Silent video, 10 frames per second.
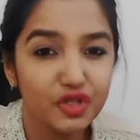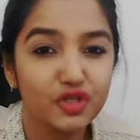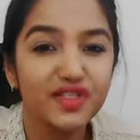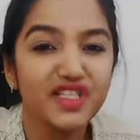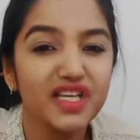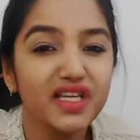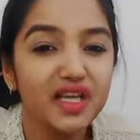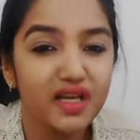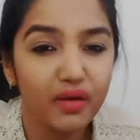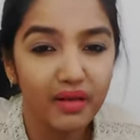to stick
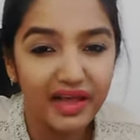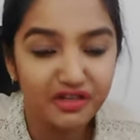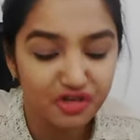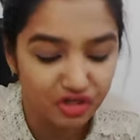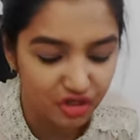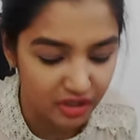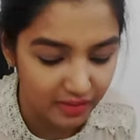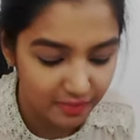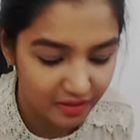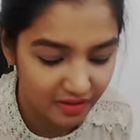in a
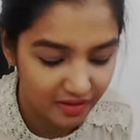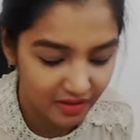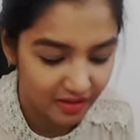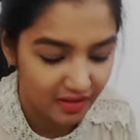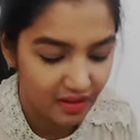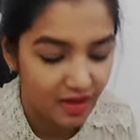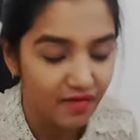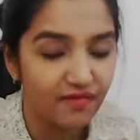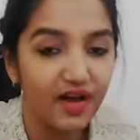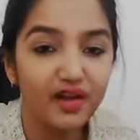relationship
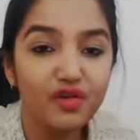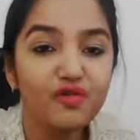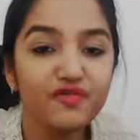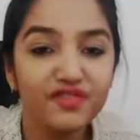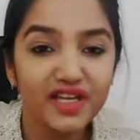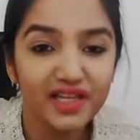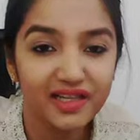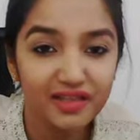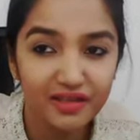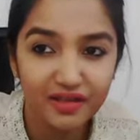where you
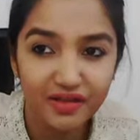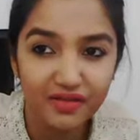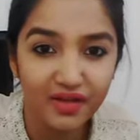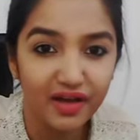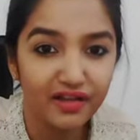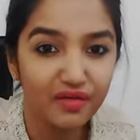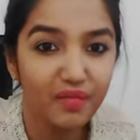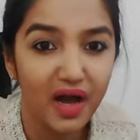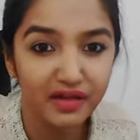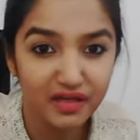feel the other
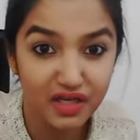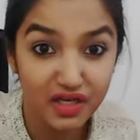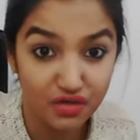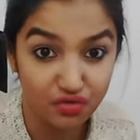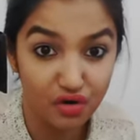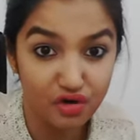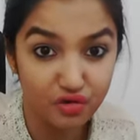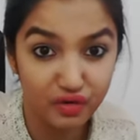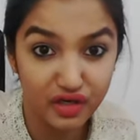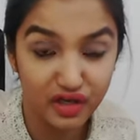partner is
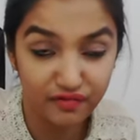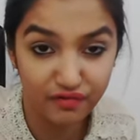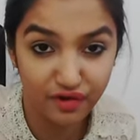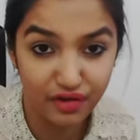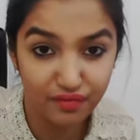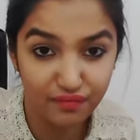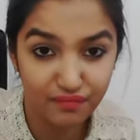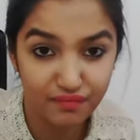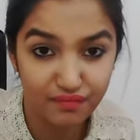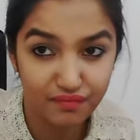not good enough for you.
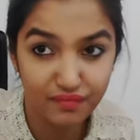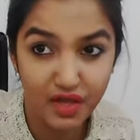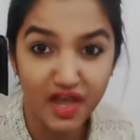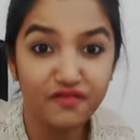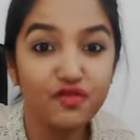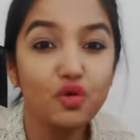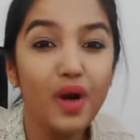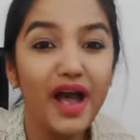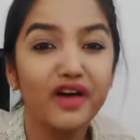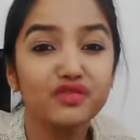If
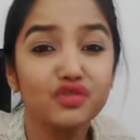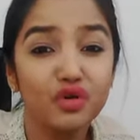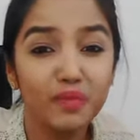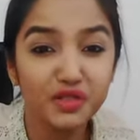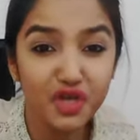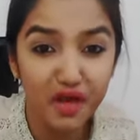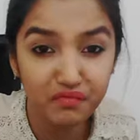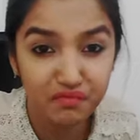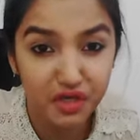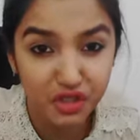you have so much
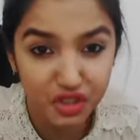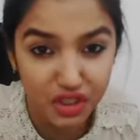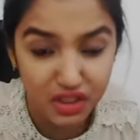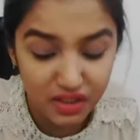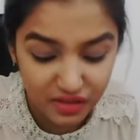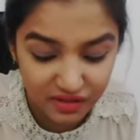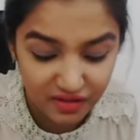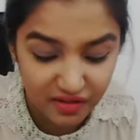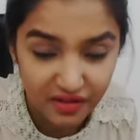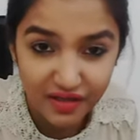
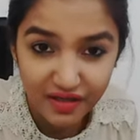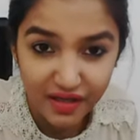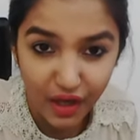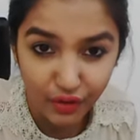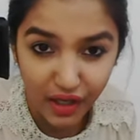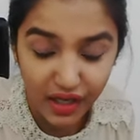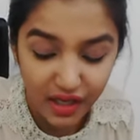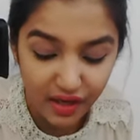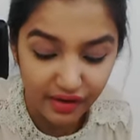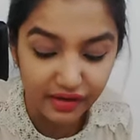ambitions,
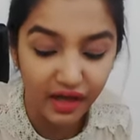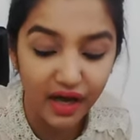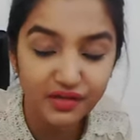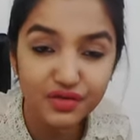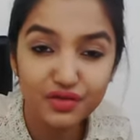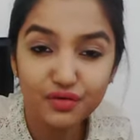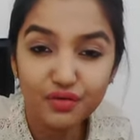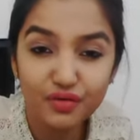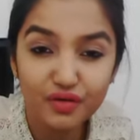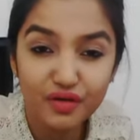okay, in regards
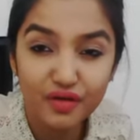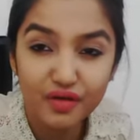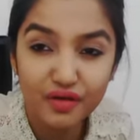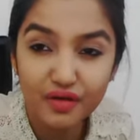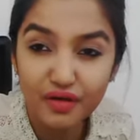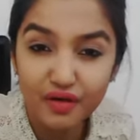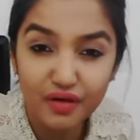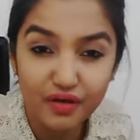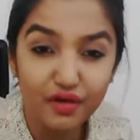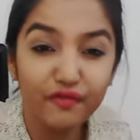to
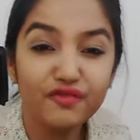your